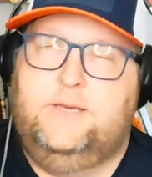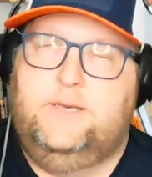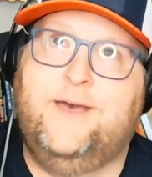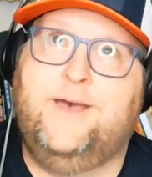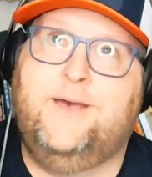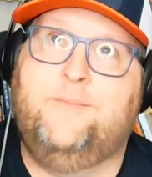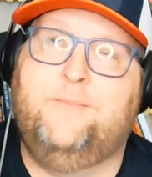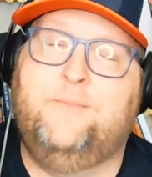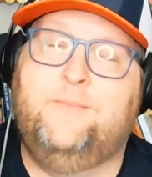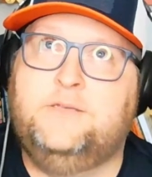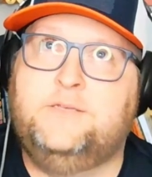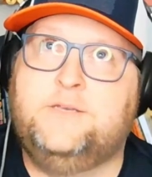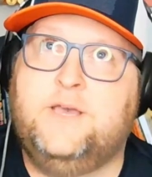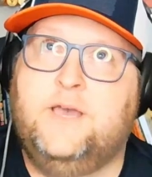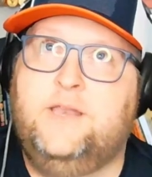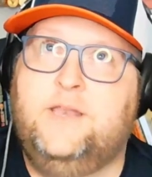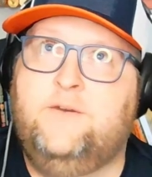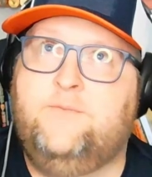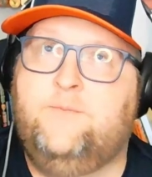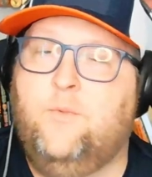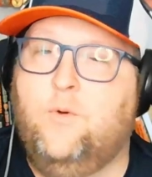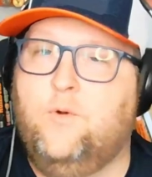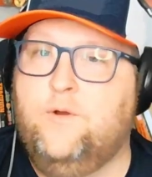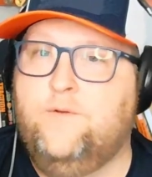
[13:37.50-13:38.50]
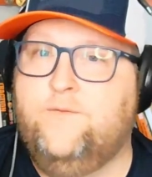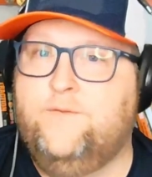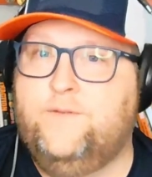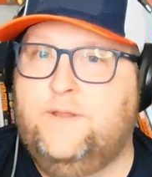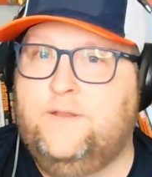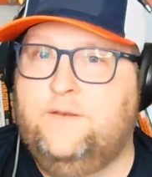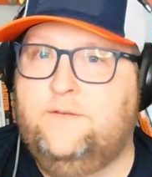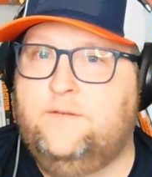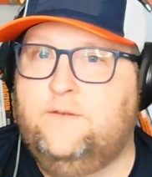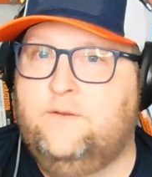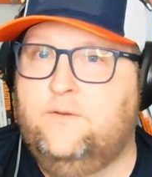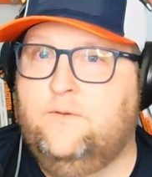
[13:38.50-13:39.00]
It's kind of morphed
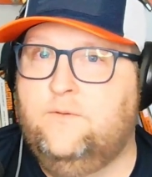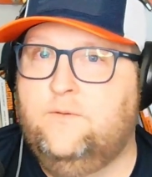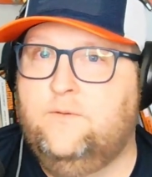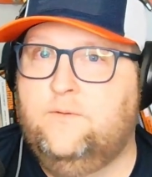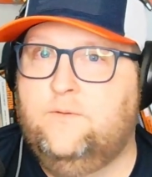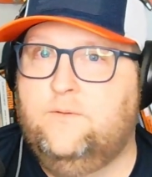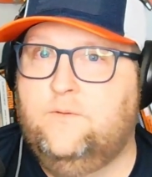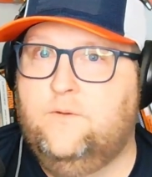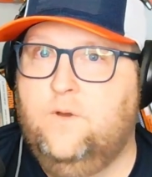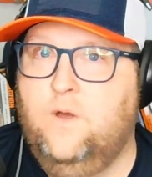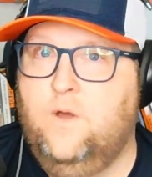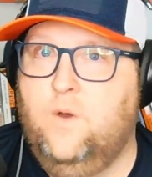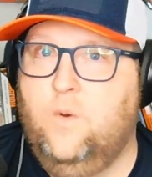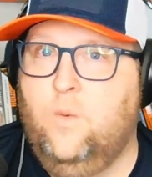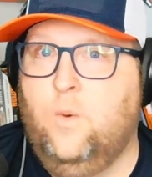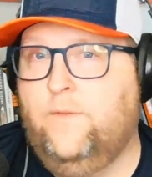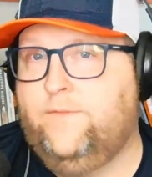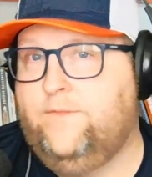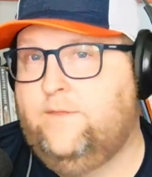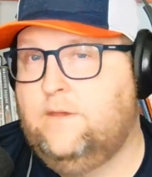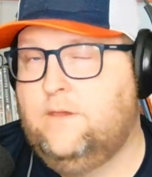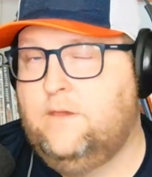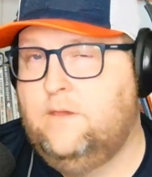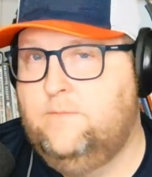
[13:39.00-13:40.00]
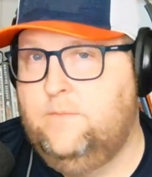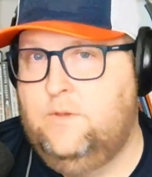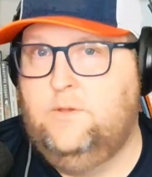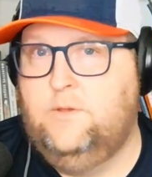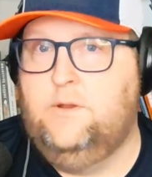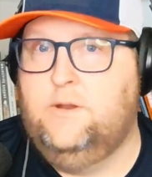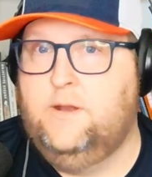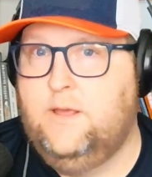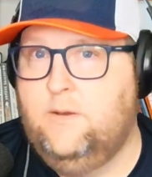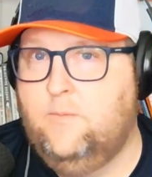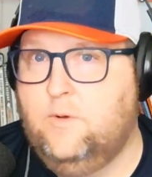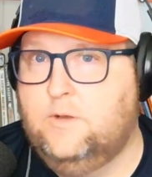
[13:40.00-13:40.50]
into what the
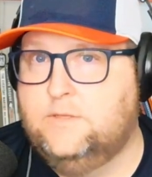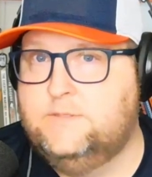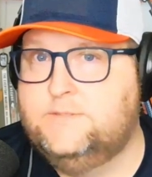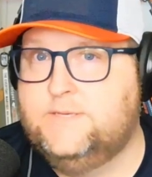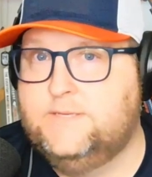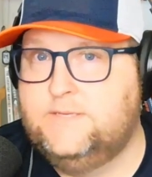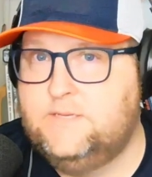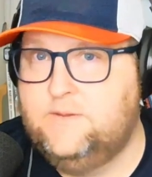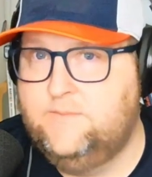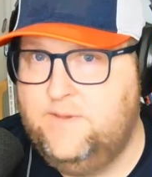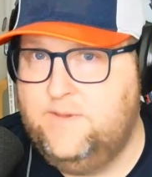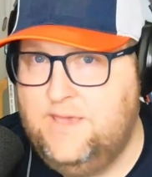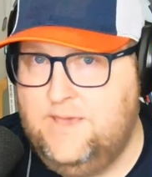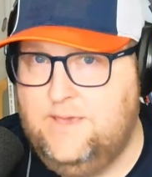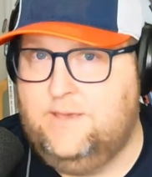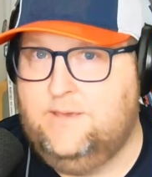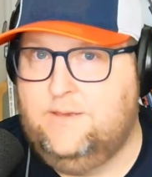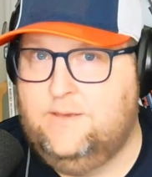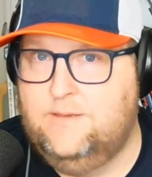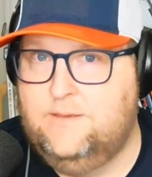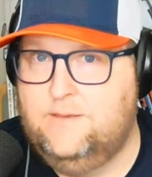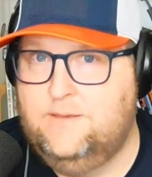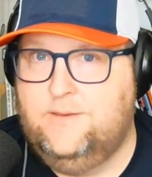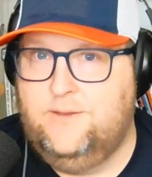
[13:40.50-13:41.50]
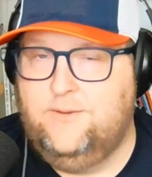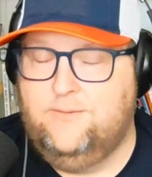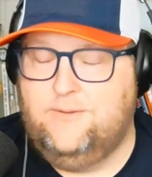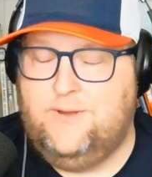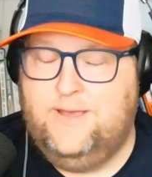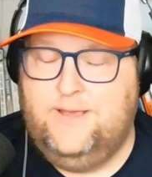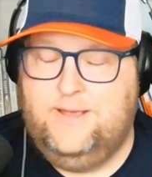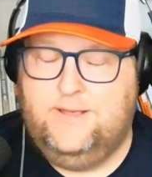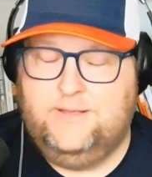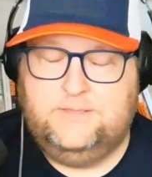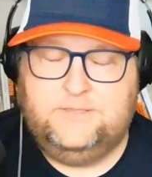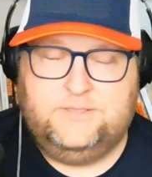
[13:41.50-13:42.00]
community wants it to be,
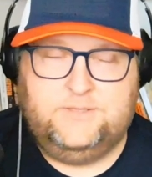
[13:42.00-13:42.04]
right?